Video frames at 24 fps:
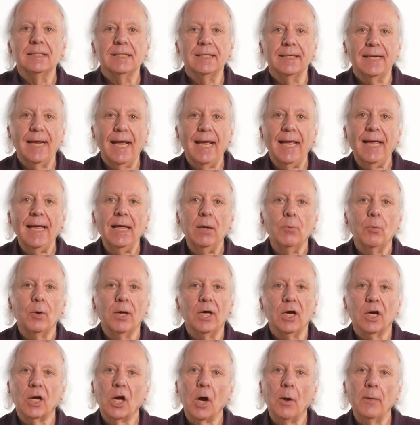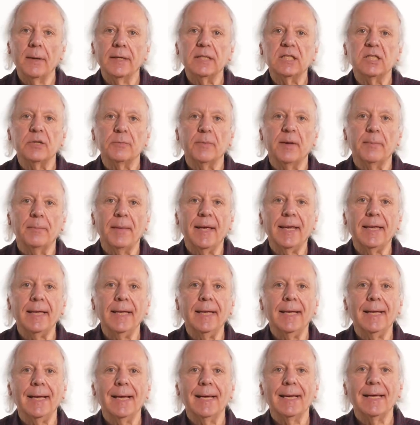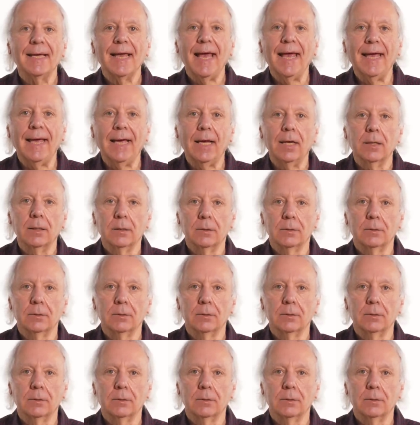Today, we are going to be making cake.